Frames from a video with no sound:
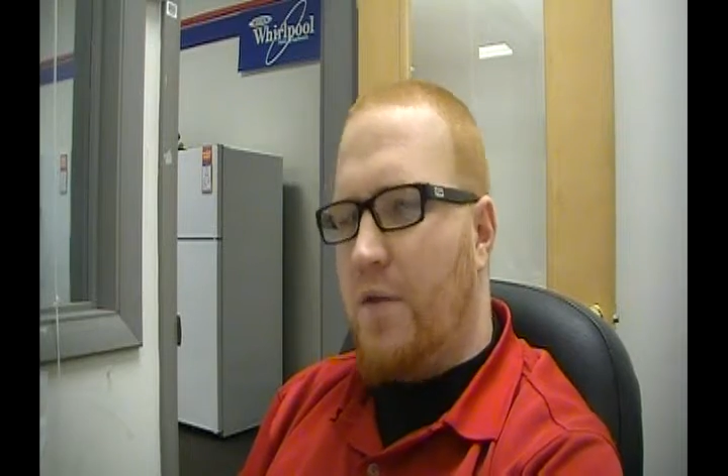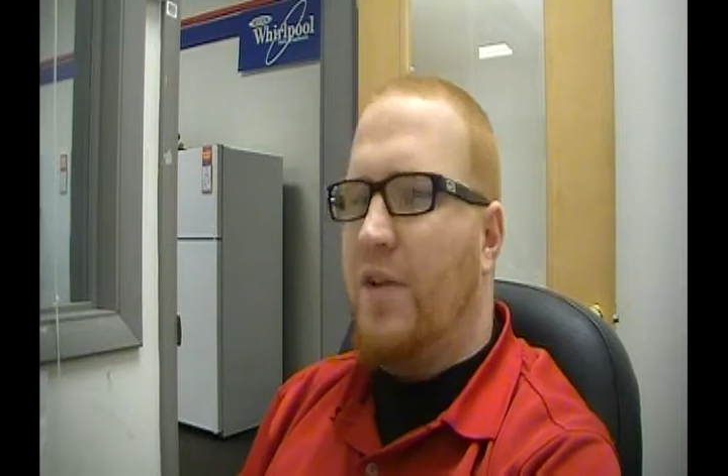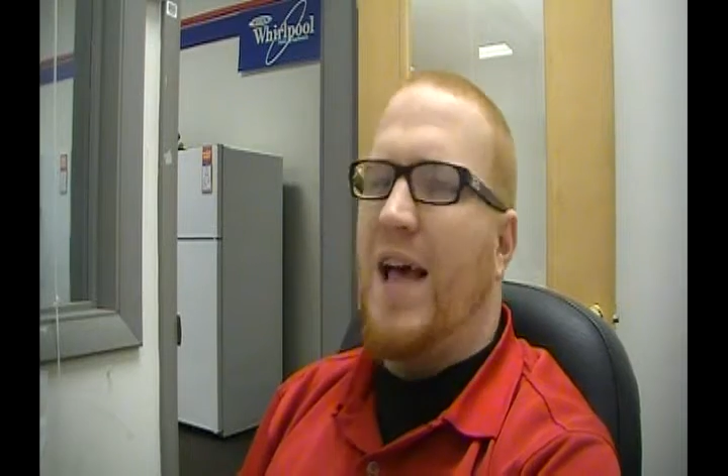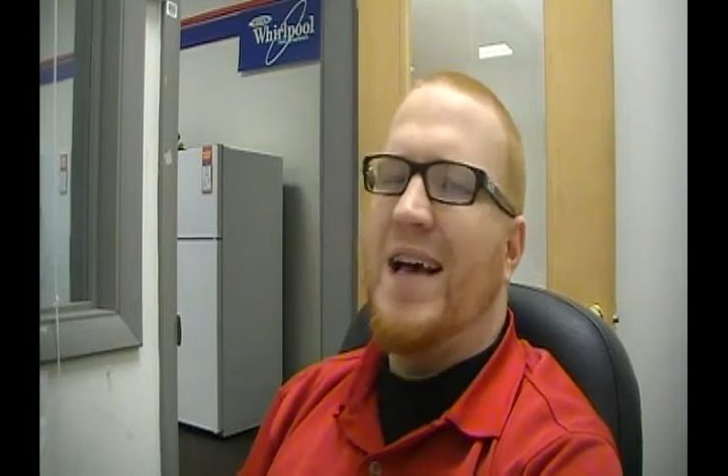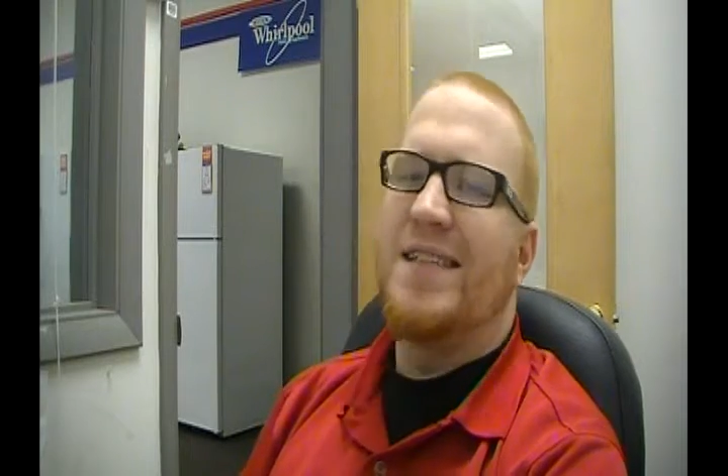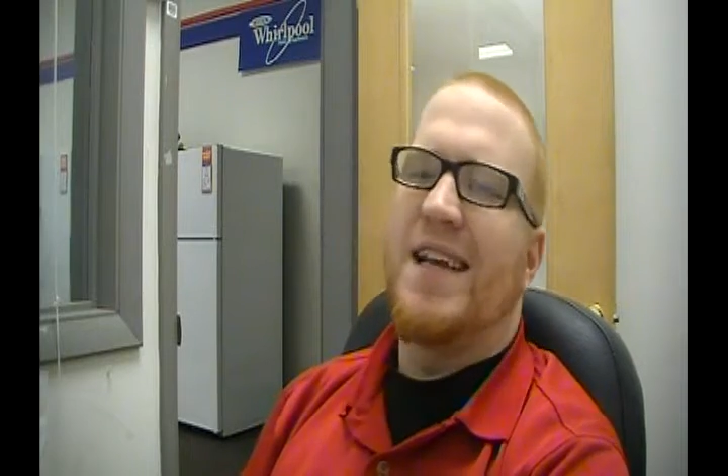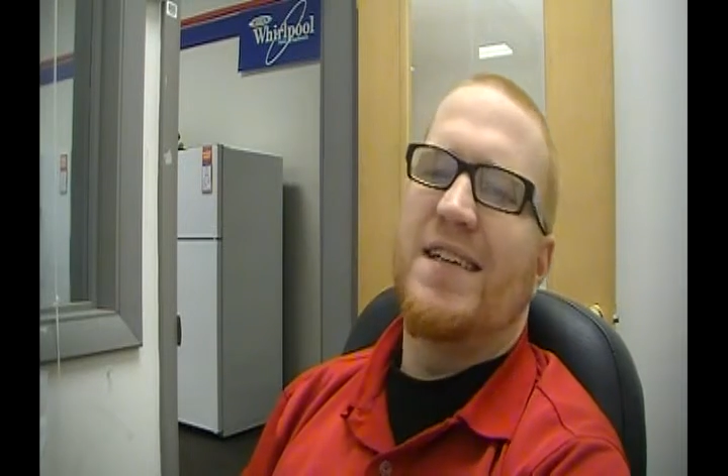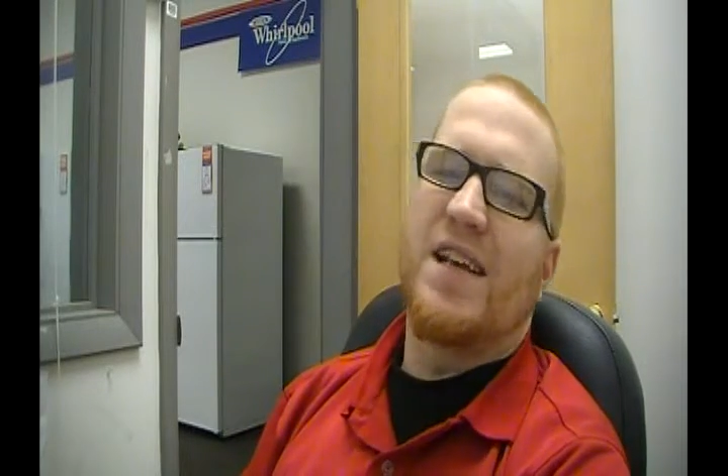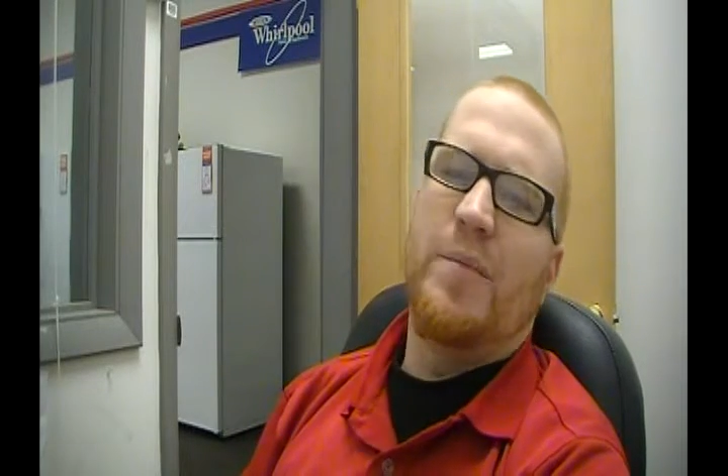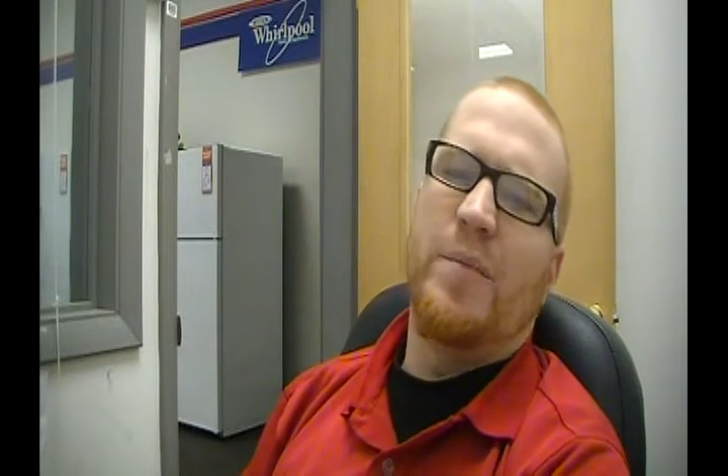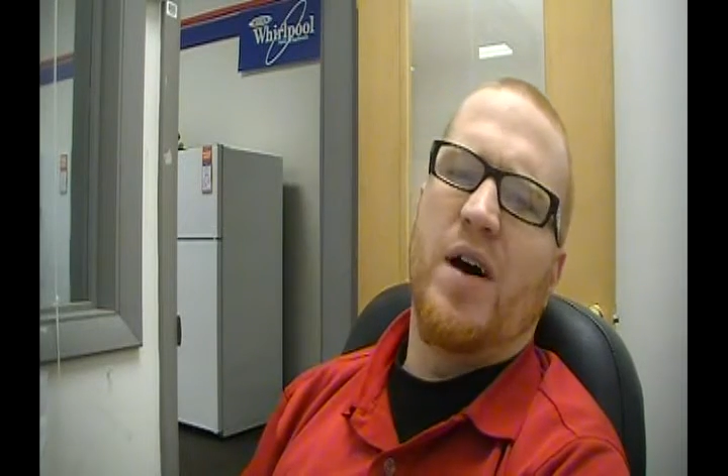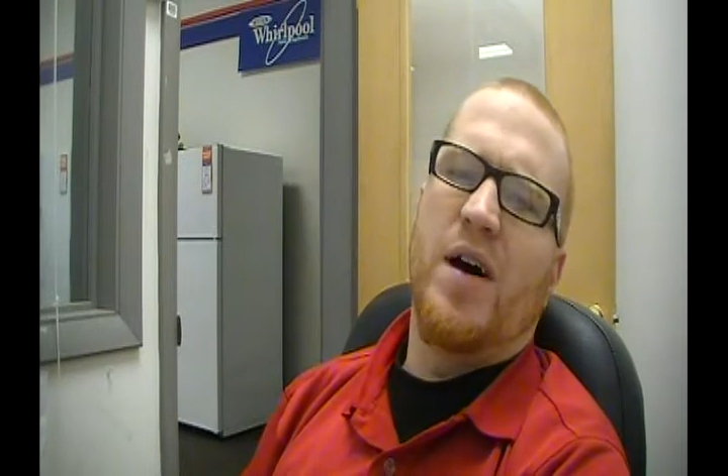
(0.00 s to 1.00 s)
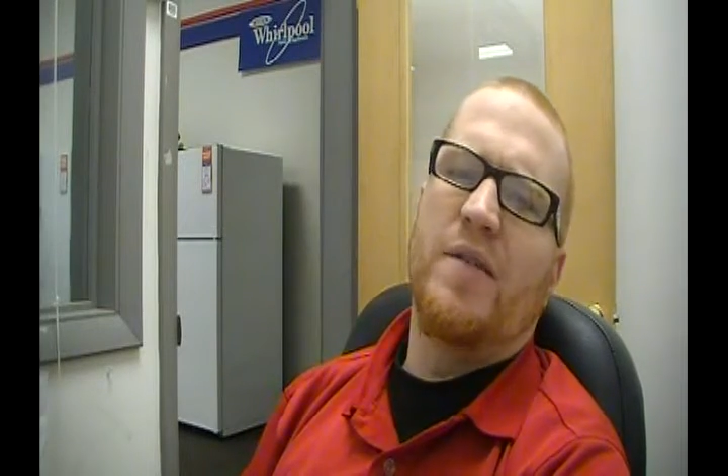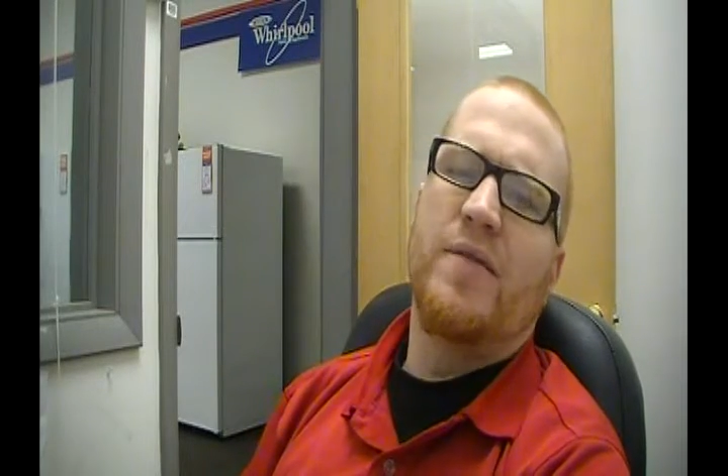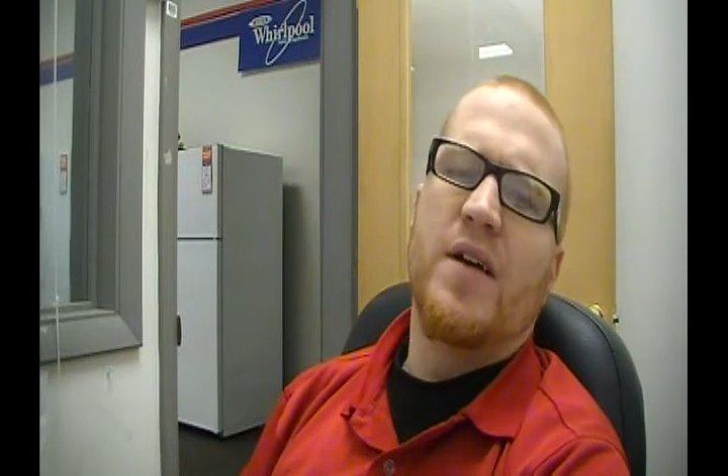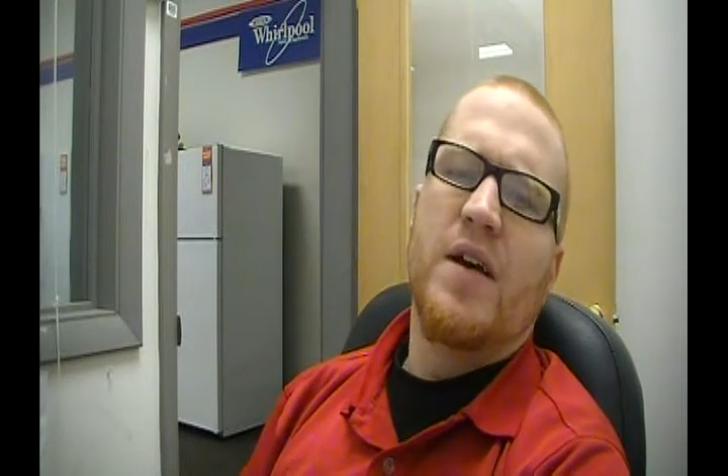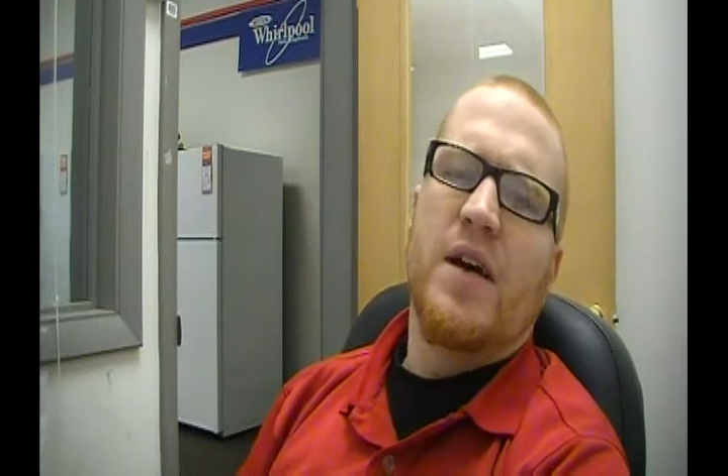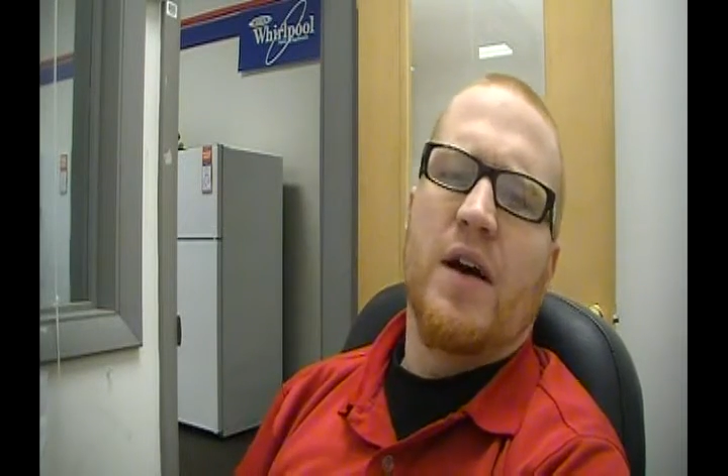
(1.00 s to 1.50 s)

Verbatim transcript: Velasquez coming off